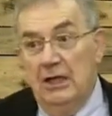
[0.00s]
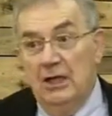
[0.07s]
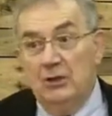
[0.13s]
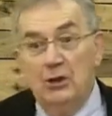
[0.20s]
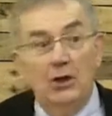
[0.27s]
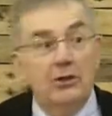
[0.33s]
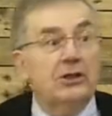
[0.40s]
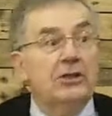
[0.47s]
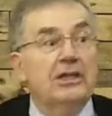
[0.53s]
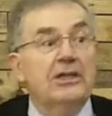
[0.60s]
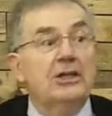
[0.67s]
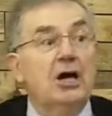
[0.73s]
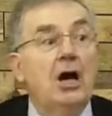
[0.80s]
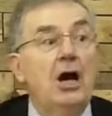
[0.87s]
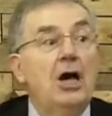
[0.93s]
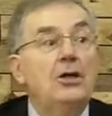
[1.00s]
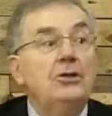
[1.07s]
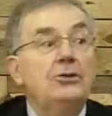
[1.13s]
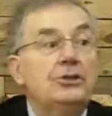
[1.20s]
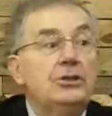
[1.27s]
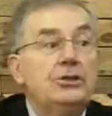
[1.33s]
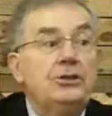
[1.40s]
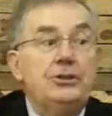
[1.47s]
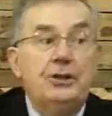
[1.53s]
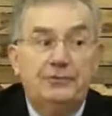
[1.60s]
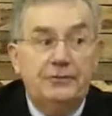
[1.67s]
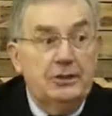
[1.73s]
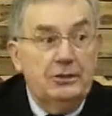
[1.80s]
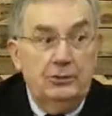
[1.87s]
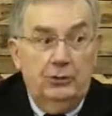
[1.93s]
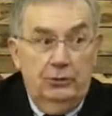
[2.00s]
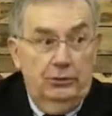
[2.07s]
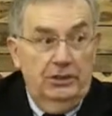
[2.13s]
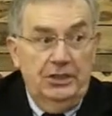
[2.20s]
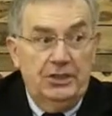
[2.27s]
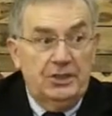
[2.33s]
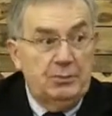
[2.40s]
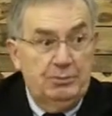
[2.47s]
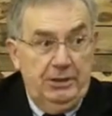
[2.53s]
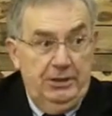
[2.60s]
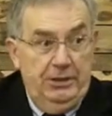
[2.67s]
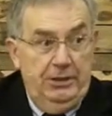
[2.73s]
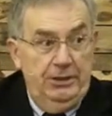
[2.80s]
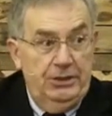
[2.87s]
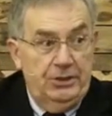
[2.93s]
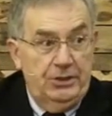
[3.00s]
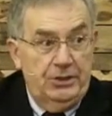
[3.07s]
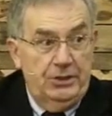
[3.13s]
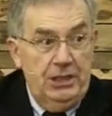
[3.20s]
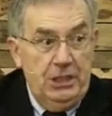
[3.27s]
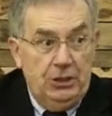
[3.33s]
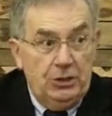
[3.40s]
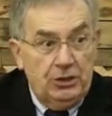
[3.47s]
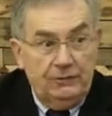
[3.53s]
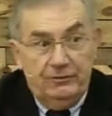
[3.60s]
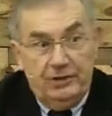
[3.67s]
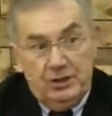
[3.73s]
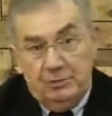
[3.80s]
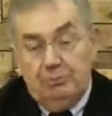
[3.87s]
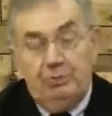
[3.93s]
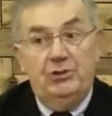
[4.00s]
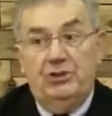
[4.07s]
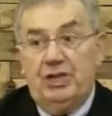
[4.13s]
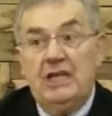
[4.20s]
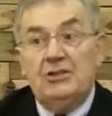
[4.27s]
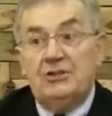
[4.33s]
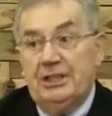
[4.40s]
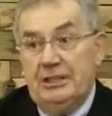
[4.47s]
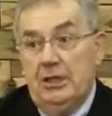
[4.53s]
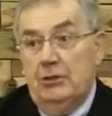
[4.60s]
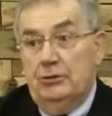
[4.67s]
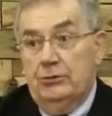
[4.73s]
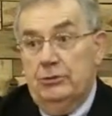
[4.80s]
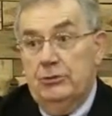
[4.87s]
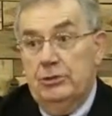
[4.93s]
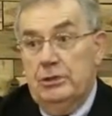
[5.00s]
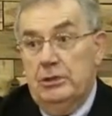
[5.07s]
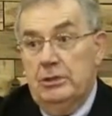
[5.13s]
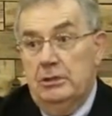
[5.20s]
Nor are there a hundred different Holy Spirits, each of us possessing our own,